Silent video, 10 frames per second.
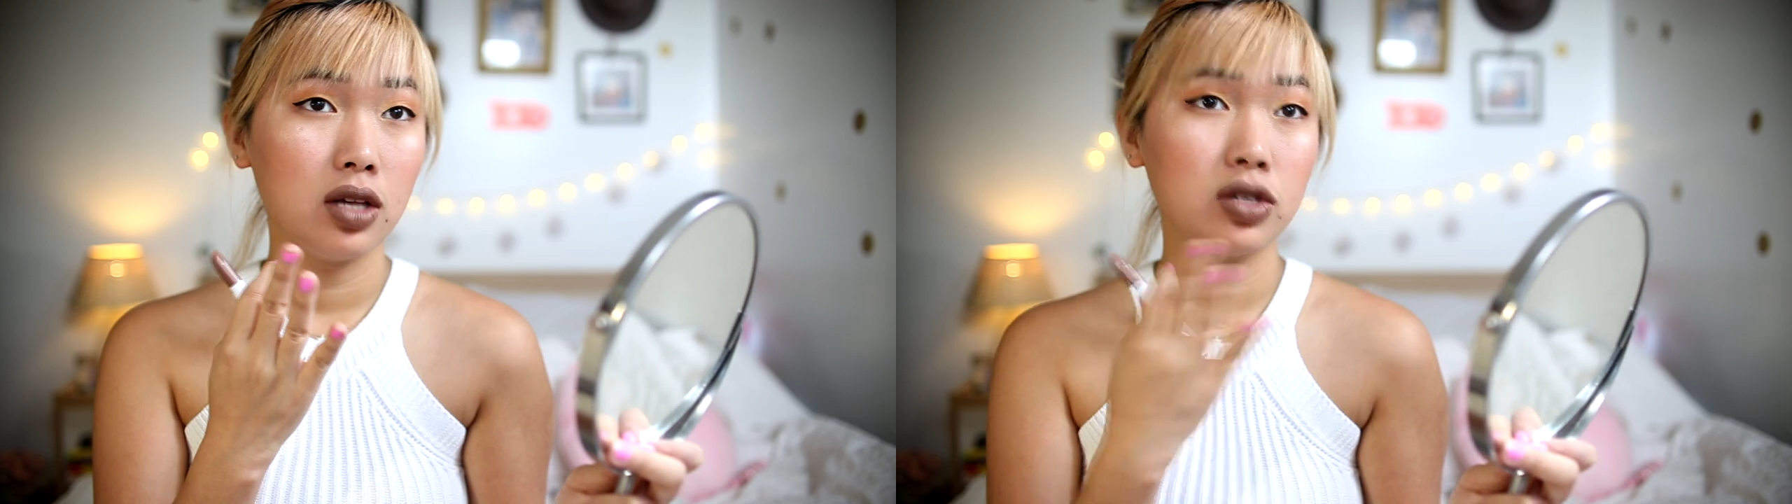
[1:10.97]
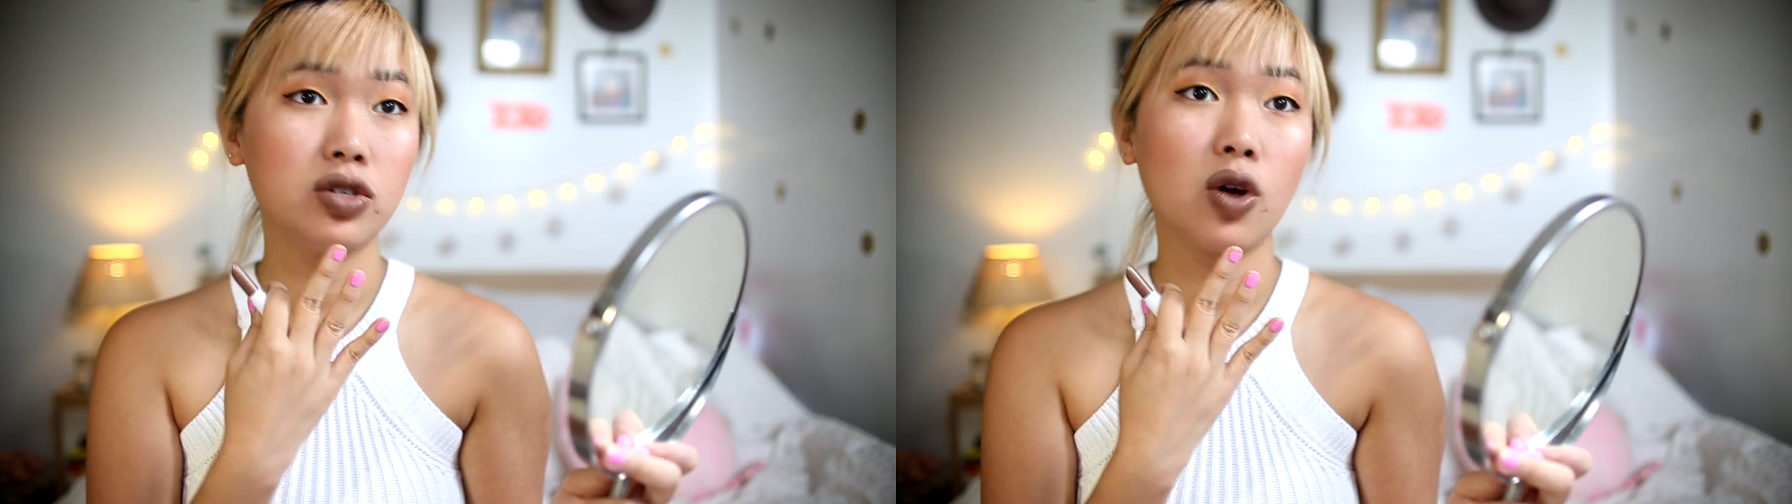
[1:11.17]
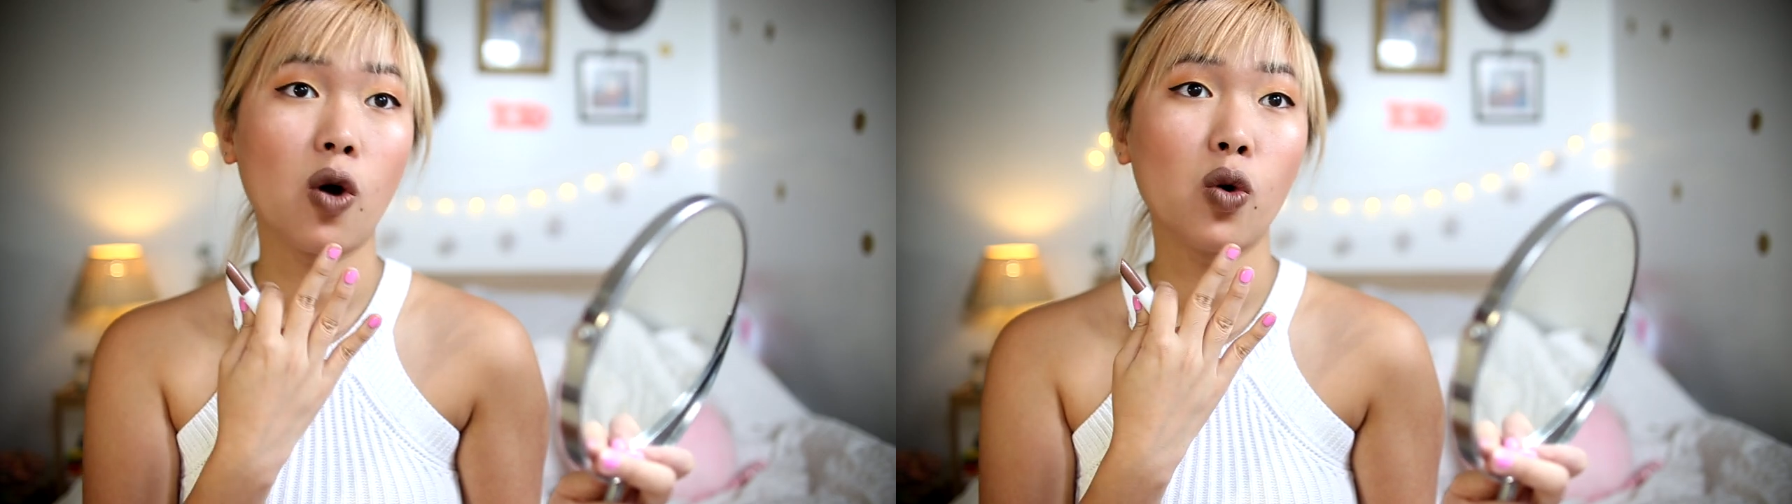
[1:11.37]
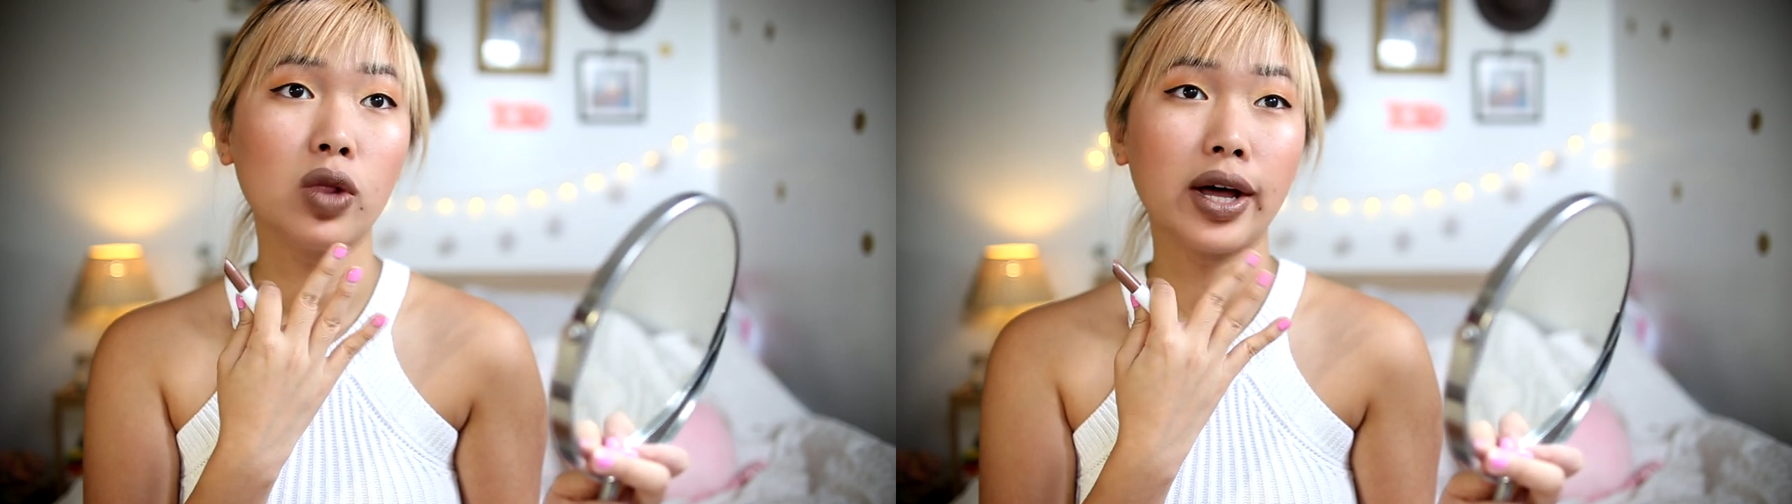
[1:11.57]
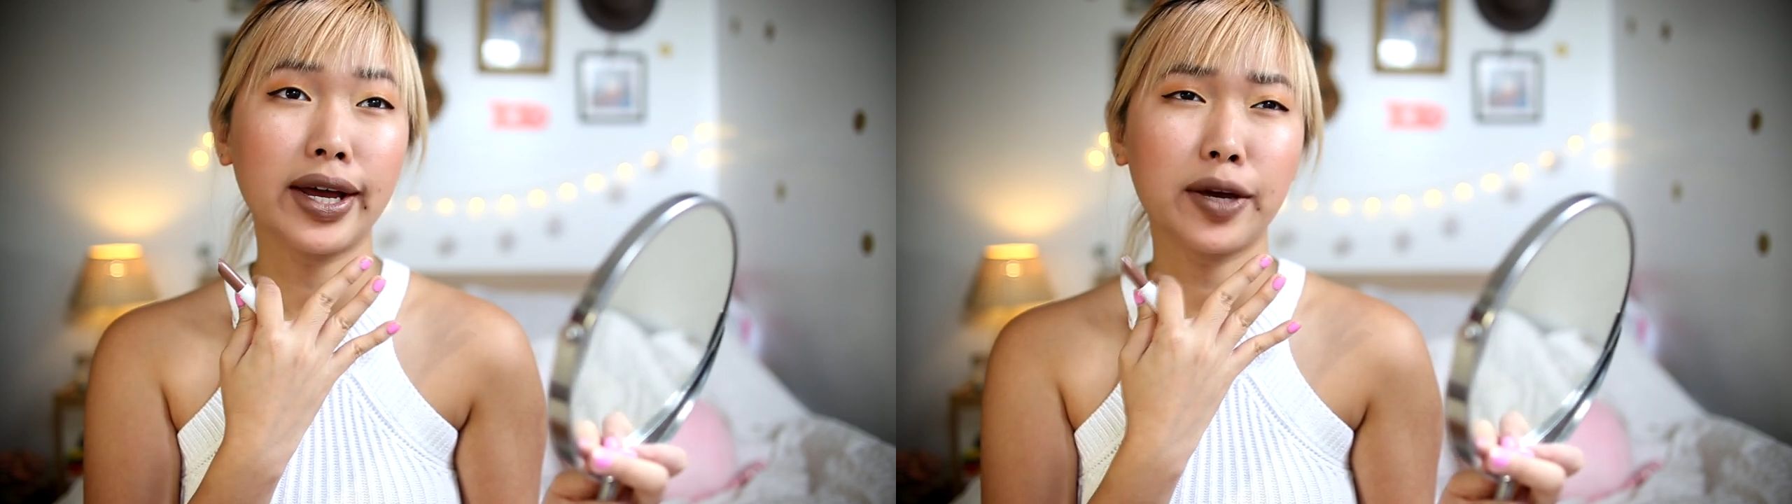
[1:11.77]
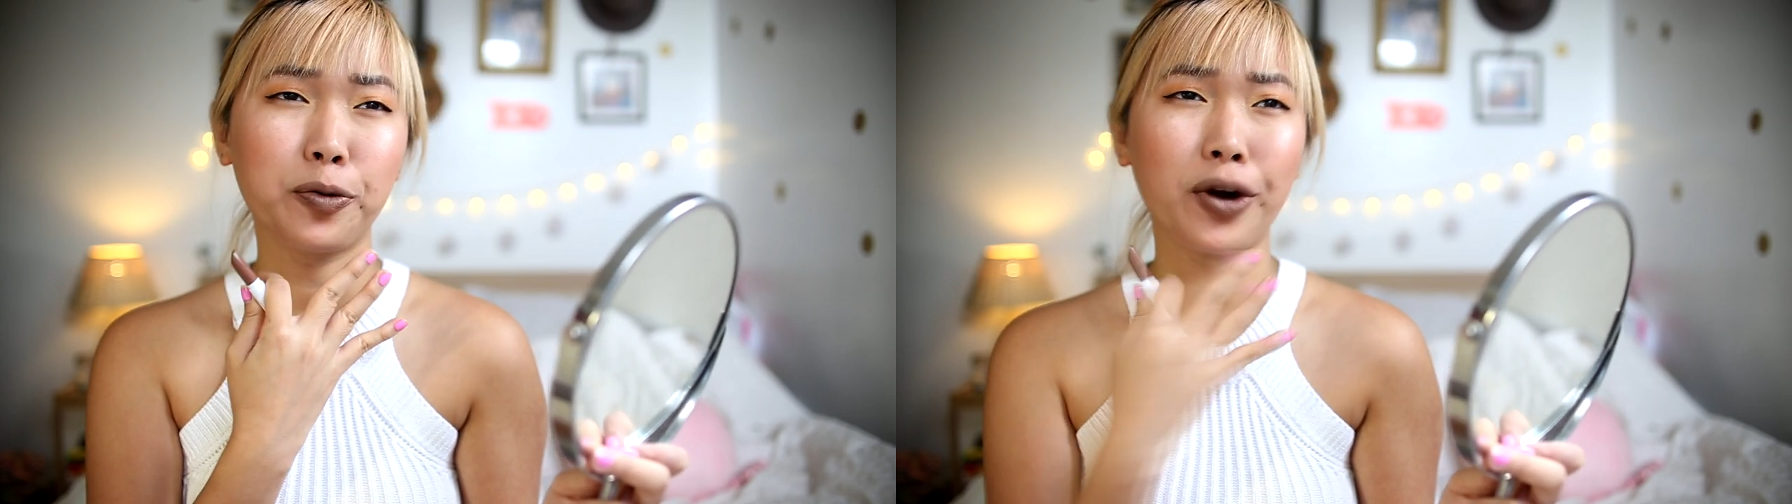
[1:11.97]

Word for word: so like